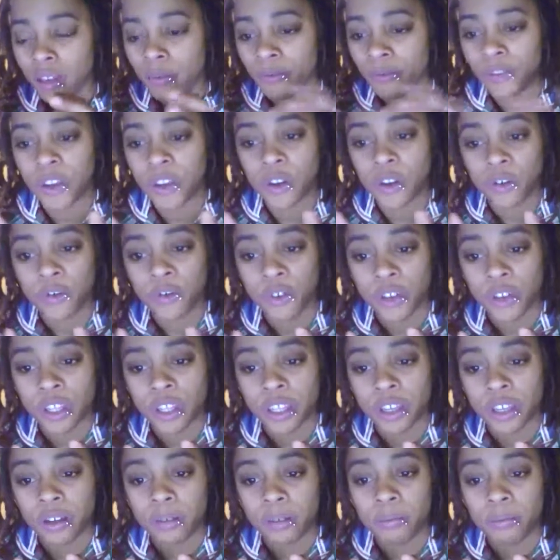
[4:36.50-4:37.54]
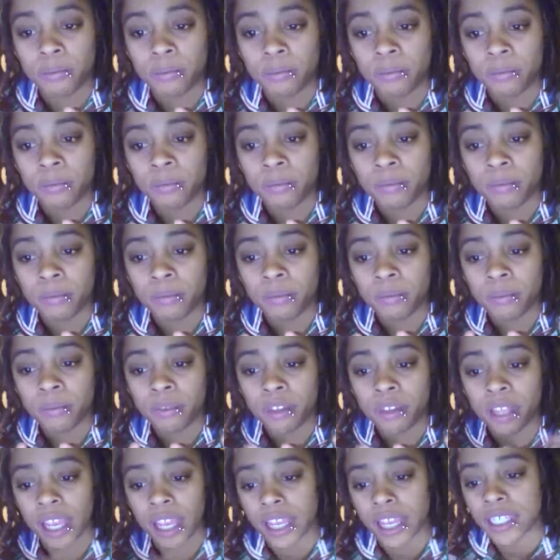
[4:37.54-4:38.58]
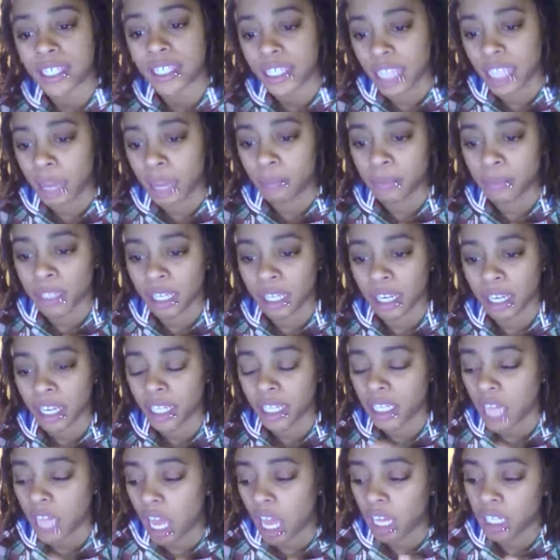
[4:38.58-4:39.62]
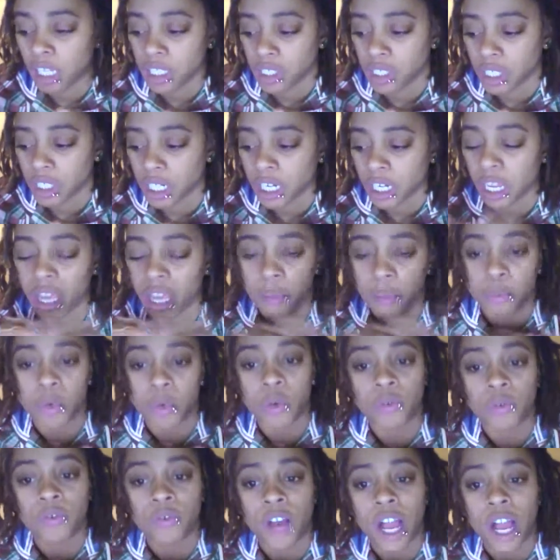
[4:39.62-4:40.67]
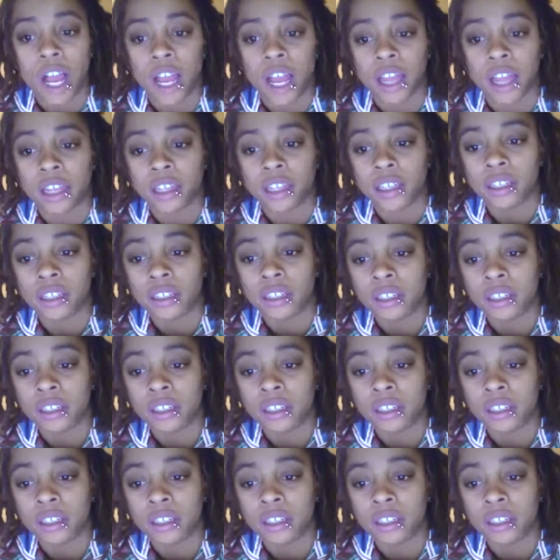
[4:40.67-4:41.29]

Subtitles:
Feel for them, accept it, acknowledge it, and move on.